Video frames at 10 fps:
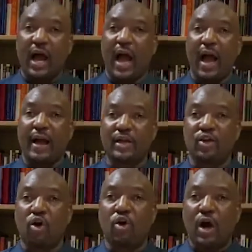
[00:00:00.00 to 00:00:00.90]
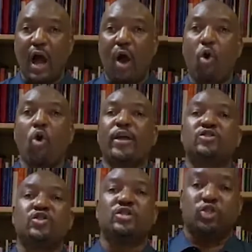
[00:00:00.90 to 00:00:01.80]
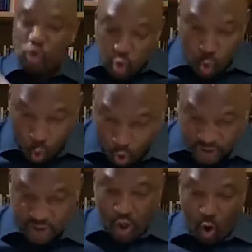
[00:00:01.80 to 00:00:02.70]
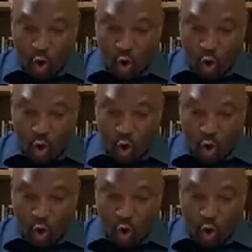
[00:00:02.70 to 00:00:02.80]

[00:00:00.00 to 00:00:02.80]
Or it's too hot.